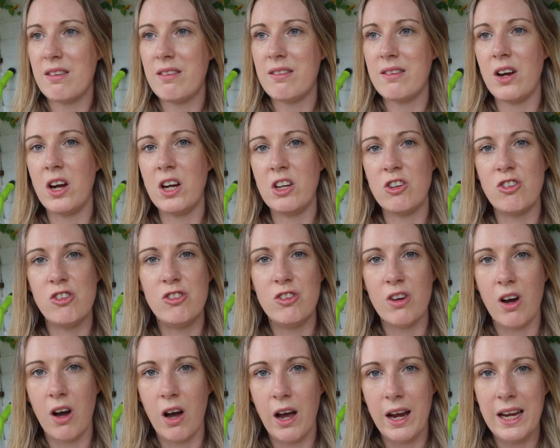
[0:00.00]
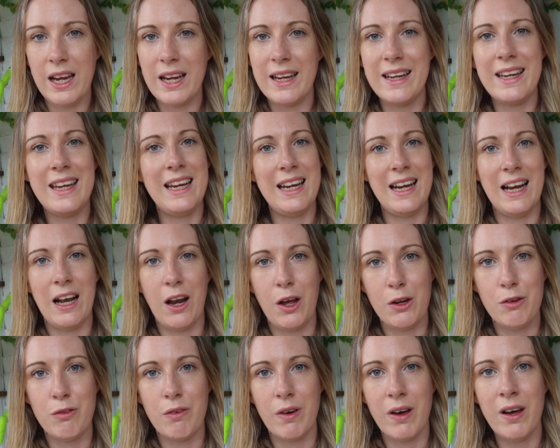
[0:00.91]
starting to die and keel
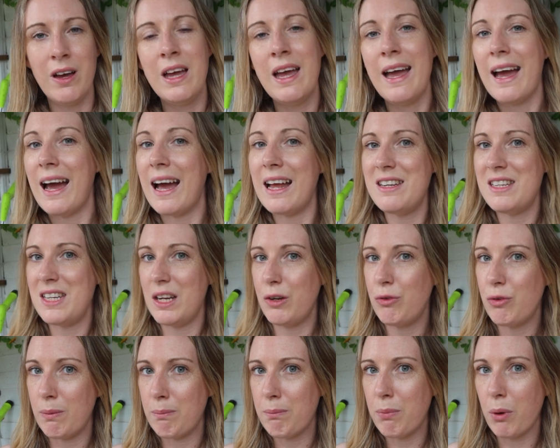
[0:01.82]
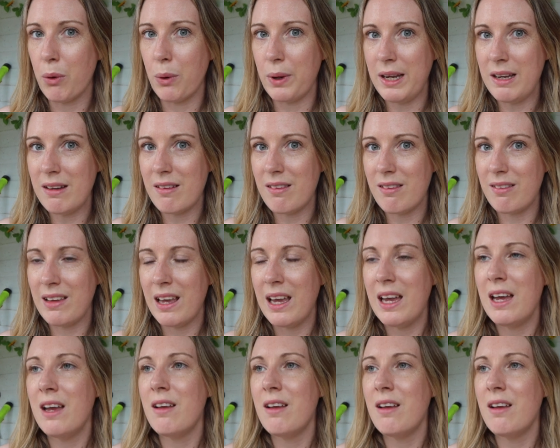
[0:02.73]
over at different points